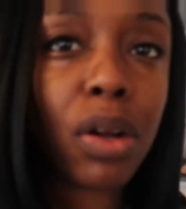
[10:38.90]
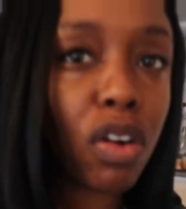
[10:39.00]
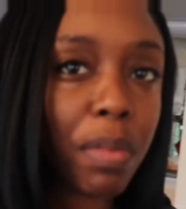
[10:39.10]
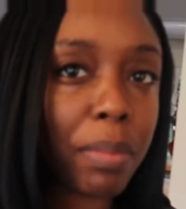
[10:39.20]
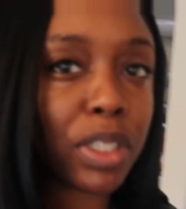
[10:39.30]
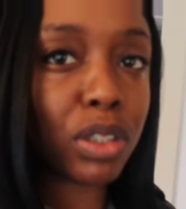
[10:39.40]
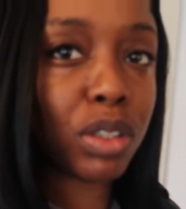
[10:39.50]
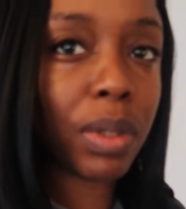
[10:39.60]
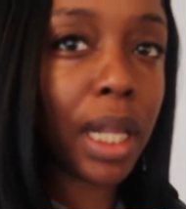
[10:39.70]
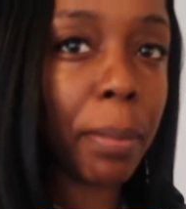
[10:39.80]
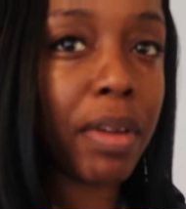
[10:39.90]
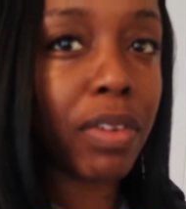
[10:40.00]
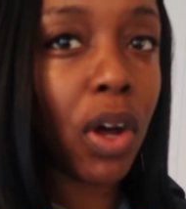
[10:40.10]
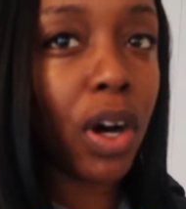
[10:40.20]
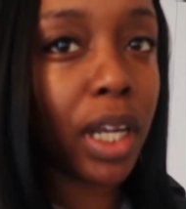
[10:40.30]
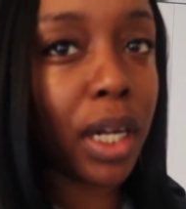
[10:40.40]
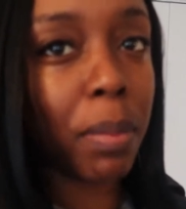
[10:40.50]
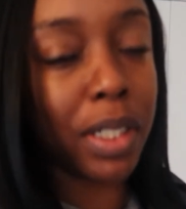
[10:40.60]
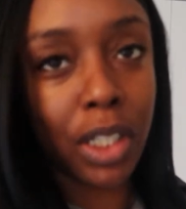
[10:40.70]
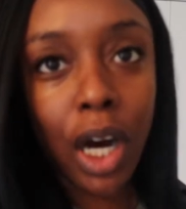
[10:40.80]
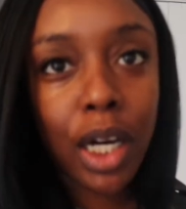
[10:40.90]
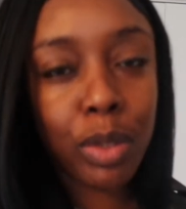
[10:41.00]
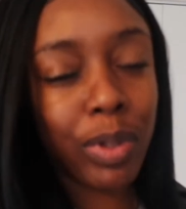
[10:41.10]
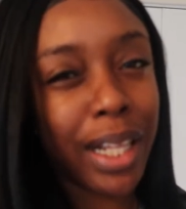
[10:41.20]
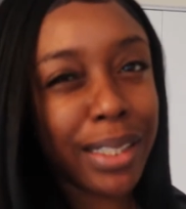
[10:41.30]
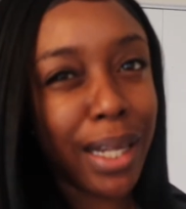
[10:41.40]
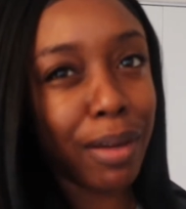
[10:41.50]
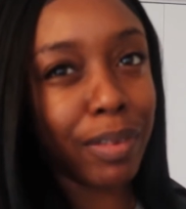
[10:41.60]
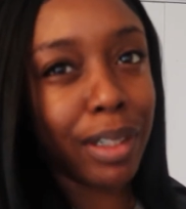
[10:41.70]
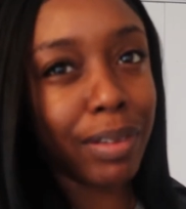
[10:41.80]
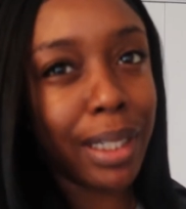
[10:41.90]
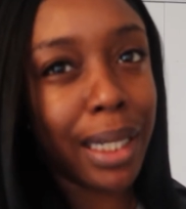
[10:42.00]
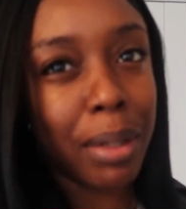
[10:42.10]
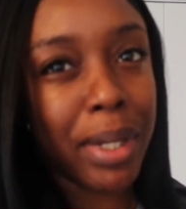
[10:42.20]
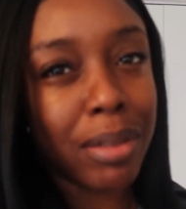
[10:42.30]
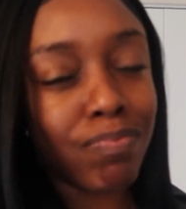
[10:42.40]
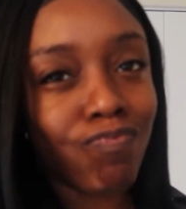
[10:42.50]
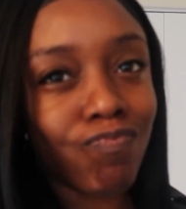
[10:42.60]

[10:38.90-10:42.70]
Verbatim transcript: I don't know if my masseuse would let me vlog getting a massage, but that's like really, really intimate.